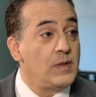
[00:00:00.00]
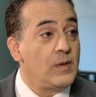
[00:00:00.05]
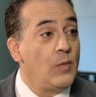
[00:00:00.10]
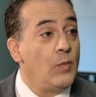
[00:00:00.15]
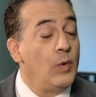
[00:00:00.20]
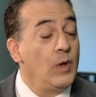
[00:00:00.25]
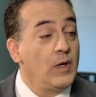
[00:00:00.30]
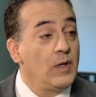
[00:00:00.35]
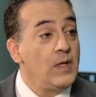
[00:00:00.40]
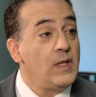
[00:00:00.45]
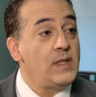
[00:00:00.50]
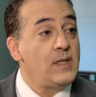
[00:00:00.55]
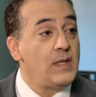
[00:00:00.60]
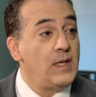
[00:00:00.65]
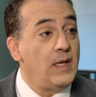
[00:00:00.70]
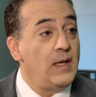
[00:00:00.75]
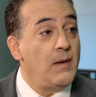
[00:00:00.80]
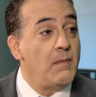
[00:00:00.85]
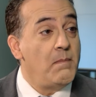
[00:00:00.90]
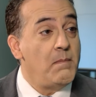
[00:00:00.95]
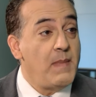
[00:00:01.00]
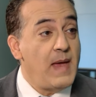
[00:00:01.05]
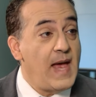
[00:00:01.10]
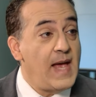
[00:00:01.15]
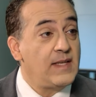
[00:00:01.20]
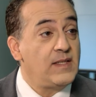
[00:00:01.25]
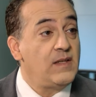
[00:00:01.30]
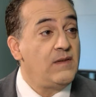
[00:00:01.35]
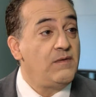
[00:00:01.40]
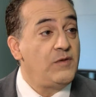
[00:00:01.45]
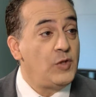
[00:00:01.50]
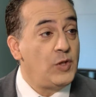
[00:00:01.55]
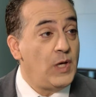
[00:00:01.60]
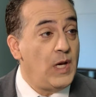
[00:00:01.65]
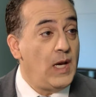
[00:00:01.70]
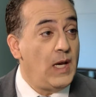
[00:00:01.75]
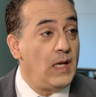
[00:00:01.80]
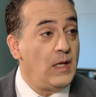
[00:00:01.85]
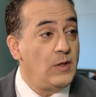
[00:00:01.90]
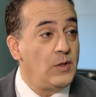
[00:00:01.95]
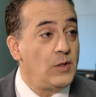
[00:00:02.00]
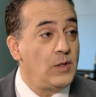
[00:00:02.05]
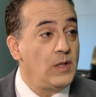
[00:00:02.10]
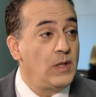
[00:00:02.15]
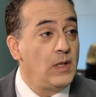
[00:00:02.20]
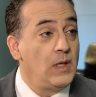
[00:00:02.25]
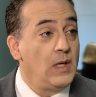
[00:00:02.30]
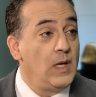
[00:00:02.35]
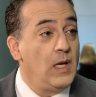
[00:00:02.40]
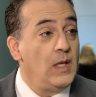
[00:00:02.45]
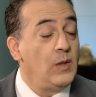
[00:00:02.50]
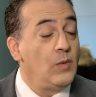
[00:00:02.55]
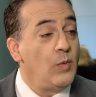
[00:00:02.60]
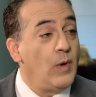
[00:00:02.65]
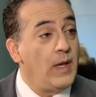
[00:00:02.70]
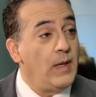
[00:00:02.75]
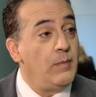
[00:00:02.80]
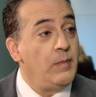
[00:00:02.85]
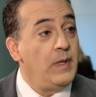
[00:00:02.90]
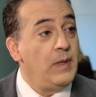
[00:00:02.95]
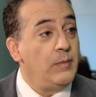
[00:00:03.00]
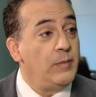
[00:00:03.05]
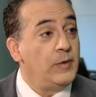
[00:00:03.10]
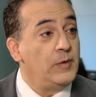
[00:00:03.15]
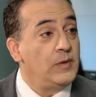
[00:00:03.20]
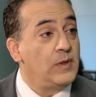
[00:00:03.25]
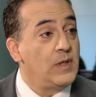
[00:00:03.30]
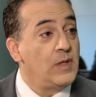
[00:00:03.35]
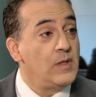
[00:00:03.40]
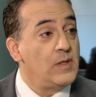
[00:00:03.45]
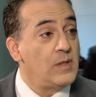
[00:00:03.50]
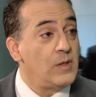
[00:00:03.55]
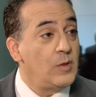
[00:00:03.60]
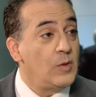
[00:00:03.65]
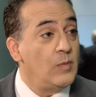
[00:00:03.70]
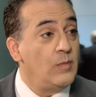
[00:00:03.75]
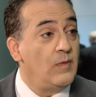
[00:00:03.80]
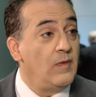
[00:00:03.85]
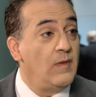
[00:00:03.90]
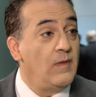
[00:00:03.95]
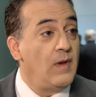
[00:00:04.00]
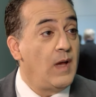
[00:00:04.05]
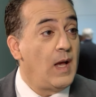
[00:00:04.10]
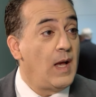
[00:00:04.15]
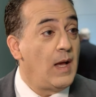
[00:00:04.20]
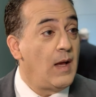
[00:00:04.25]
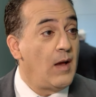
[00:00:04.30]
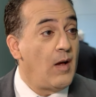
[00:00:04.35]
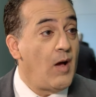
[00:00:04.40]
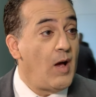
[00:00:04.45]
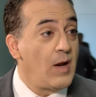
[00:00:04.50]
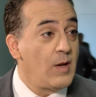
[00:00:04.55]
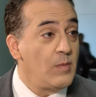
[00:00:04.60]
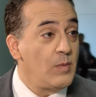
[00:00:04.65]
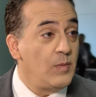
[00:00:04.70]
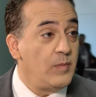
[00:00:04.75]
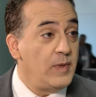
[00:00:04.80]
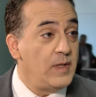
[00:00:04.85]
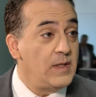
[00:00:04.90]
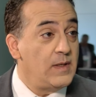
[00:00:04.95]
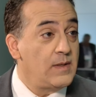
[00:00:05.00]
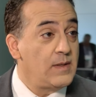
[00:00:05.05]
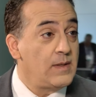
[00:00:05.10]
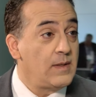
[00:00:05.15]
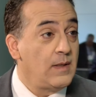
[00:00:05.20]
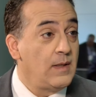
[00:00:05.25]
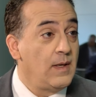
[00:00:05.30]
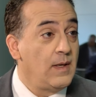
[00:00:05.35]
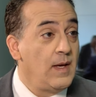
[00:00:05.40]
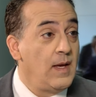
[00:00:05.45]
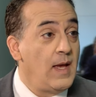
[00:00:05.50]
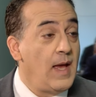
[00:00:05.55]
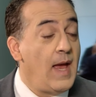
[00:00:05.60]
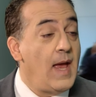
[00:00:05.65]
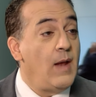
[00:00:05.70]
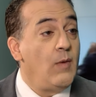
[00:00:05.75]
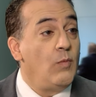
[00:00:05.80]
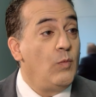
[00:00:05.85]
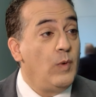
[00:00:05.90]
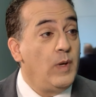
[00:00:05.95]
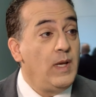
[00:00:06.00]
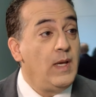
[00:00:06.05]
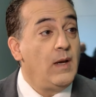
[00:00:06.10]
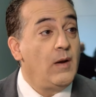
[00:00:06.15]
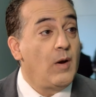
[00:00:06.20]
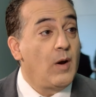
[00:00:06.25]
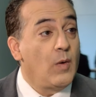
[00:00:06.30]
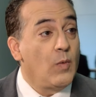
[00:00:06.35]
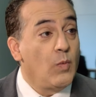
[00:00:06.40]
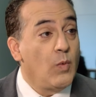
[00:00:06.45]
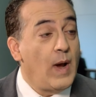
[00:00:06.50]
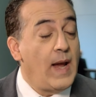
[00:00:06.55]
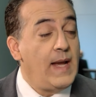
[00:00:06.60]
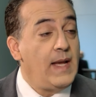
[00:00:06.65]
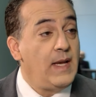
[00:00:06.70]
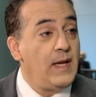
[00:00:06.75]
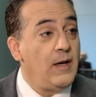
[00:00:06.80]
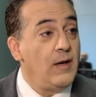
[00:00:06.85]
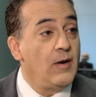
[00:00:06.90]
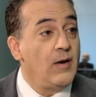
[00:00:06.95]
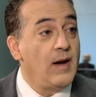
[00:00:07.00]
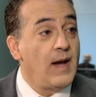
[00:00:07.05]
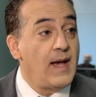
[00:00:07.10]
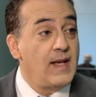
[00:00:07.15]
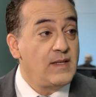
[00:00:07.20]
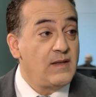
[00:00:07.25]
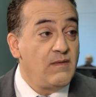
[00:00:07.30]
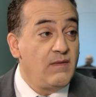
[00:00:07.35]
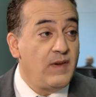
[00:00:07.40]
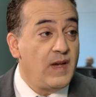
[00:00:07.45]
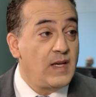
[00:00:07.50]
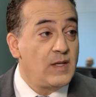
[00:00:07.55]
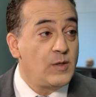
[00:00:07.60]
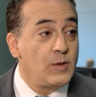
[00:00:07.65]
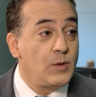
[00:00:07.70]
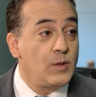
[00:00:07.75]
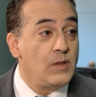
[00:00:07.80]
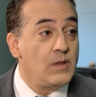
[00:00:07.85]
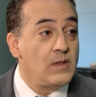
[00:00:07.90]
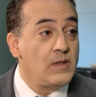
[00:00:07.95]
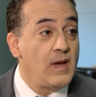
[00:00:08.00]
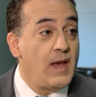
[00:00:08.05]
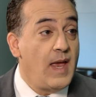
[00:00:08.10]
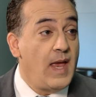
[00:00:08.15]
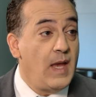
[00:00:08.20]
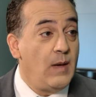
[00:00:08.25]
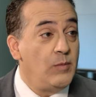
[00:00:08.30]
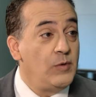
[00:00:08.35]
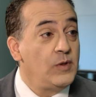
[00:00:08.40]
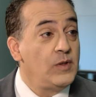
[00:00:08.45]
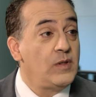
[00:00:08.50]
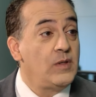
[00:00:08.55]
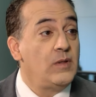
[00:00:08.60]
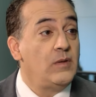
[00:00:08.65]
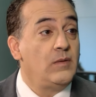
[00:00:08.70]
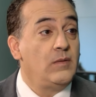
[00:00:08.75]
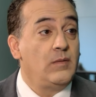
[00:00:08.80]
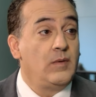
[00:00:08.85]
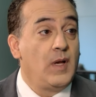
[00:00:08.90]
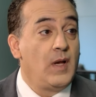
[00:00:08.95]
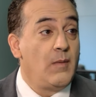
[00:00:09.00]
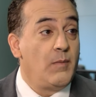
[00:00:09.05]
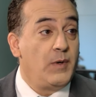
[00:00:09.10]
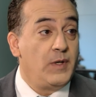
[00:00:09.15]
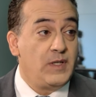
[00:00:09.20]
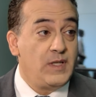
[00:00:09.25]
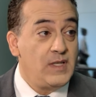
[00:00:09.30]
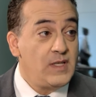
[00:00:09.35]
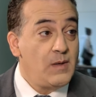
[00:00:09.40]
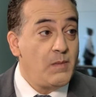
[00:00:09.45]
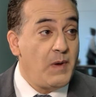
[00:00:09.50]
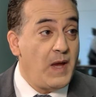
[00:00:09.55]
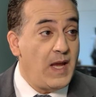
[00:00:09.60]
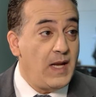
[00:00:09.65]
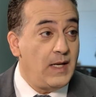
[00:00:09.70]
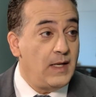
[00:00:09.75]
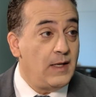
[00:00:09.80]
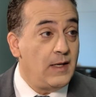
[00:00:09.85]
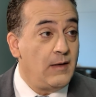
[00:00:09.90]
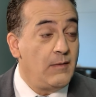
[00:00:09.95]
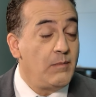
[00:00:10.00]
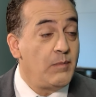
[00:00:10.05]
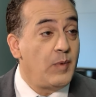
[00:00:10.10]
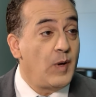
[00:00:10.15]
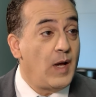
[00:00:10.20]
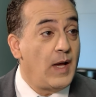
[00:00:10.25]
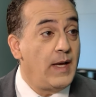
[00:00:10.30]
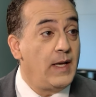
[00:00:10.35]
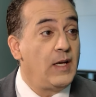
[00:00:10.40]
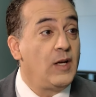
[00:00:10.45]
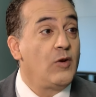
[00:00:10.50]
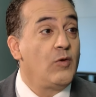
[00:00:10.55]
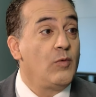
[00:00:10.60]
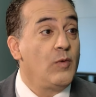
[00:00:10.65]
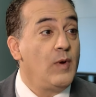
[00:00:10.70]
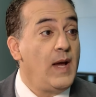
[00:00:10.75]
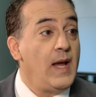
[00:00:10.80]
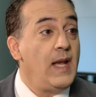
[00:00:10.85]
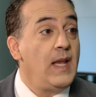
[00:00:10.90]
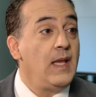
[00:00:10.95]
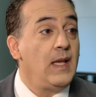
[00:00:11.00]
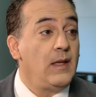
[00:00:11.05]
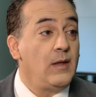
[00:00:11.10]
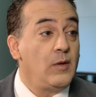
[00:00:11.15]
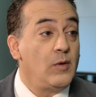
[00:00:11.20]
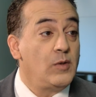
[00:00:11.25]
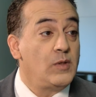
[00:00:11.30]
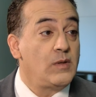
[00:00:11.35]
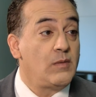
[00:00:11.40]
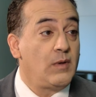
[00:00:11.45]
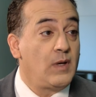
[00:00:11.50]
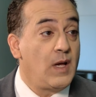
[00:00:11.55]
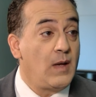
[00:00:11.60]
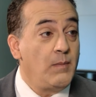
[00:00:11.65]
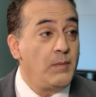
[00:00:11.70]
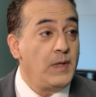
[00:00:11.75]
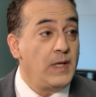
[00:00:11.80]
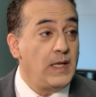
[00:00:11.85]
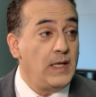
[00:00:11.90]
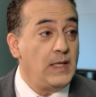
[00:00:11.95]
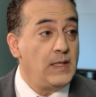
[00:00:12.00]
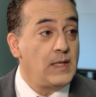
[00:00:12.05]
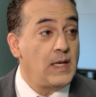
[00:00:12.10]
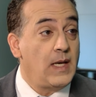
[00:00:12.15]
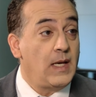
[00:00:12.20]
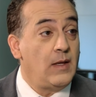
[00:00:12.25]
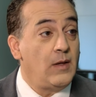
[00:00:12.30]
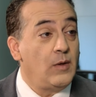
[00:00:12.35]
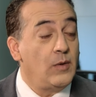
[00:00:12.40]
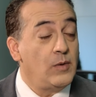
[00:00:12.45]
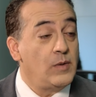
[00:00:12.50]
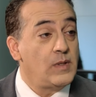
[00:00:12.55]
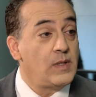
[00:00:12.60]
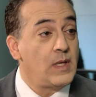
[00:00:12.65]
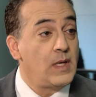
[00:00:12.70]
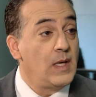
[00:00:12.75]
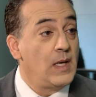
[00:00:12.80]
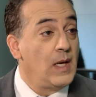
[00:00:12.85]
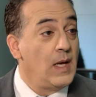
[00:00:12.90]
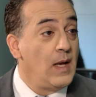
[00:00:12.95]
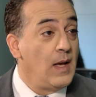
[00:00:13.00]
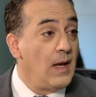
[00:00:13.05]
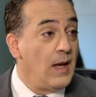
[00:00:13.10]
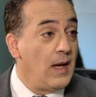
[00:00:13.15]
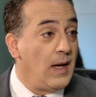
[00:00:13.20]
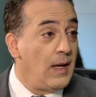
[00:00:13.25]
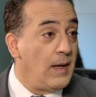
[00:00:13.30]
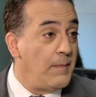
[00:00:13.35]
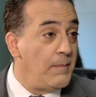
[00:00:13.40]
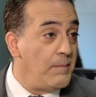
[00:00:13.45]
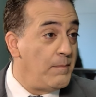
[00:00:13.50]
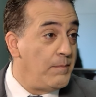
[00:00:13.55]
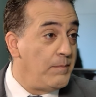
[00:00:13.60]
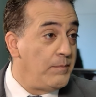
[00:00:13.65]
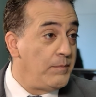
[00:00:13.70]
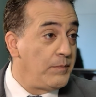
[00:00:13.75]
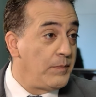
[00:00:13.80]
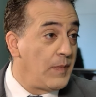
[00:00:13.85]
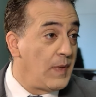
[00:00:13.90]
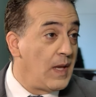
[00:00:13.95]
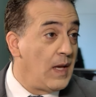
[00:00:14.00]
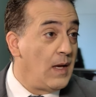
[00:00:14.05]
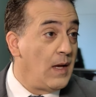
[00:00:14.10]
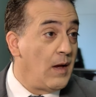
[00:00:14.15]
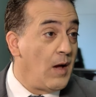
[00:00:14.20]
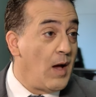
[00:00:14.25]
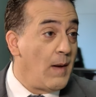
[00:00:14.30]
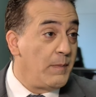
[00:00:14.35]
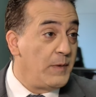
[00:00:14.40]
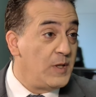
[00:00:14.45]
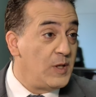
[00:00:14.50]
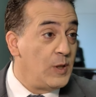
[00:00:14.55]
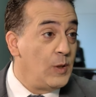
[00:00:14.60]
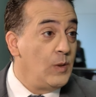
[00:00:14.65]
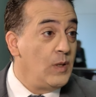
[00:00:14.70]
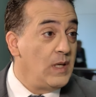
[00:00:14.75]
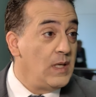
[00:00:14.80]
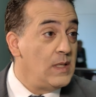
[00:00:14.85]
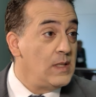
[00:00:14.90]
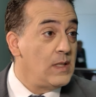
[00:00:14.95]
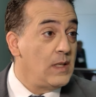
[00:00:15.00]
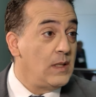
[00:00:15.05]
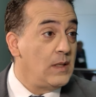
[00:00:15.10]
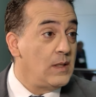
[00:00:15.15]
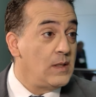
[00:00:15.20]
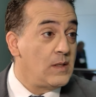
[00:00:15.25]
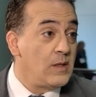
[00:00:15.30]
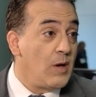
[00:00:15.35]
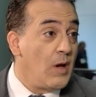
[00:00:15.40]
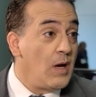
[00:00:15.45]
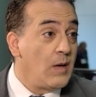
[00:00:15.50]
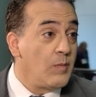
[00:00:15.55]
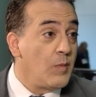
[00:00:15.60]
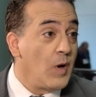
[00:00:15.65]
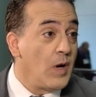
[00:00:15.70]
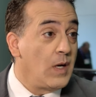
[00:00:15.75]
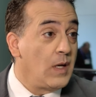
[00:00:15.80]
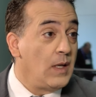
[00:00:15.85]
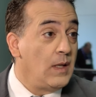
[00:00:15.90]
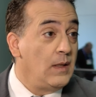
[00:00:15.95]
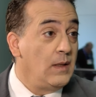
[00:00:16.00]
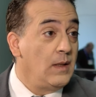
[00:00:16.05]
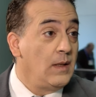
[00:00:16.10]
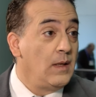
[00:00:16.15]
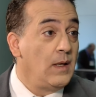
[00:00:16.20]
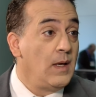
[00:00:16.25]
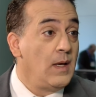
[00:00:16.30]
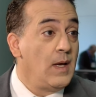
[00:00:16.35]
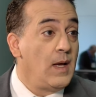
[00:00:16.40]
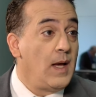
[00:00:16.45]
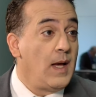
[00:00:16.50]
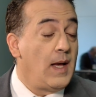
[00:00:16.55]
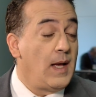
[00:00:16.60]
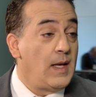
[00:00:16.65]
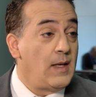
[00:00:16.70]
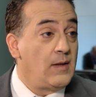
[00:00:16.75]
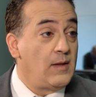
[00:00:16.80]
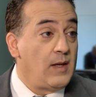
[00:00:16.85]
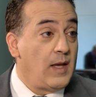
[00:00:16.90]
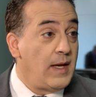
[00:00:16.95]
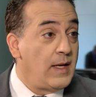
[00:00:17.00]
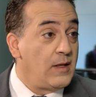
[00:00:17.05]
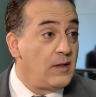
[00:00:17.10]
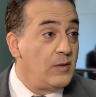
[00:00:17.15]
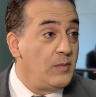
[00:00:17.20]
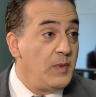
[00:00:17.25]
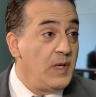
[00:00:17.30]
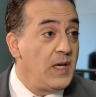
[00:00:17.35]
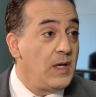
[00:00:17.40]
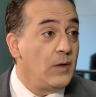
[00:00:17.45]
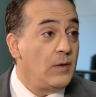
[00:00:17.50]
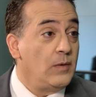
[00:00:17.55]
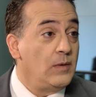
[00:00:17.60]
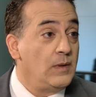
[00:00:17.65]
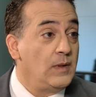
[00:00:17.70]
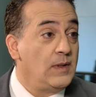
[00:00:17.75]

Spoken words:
We're going to see a massive change in the way people consume automobiles. And we are right here as investors able to participate in it by creating those companies and those opportunities in the stock market like Lomiko.